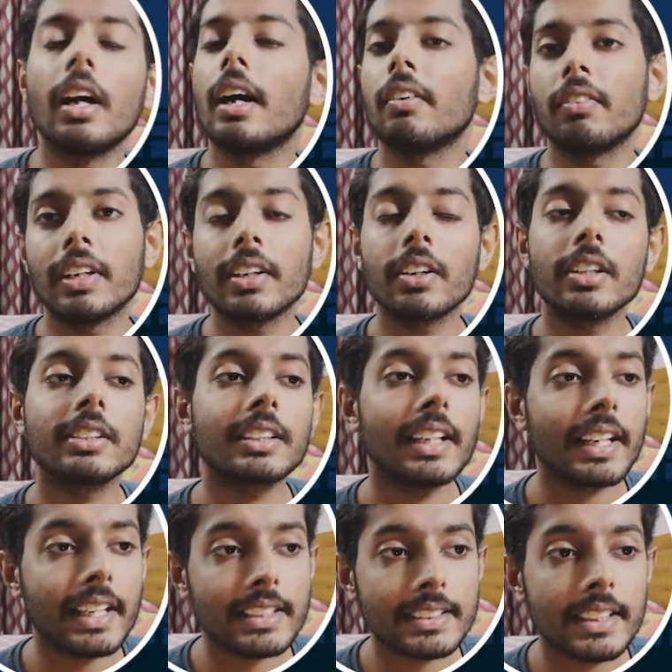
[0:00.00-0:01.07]
One reason,
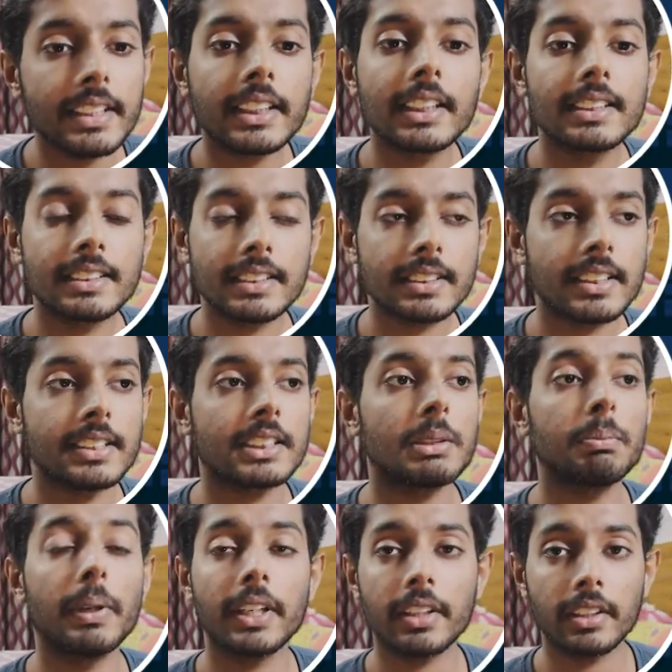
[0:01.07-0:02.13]
like I said, consistency,
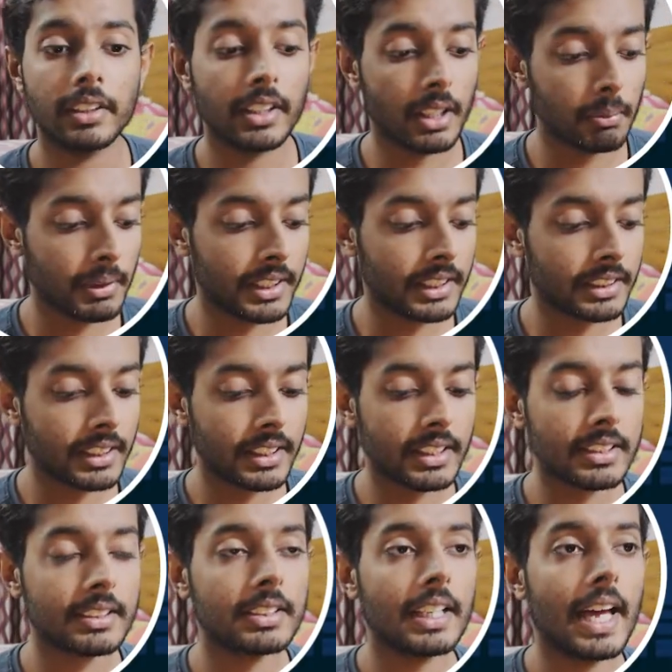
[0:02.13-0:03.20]
but the remaining thing
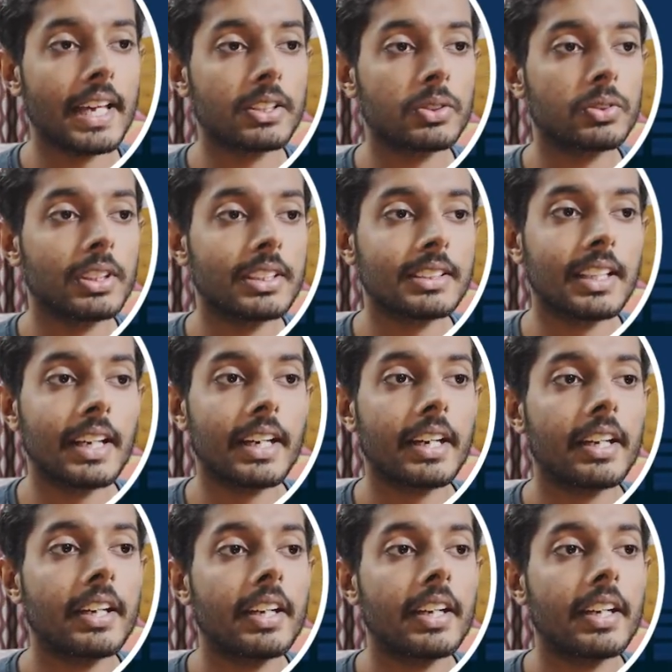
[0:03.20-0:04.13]
is, as soon as I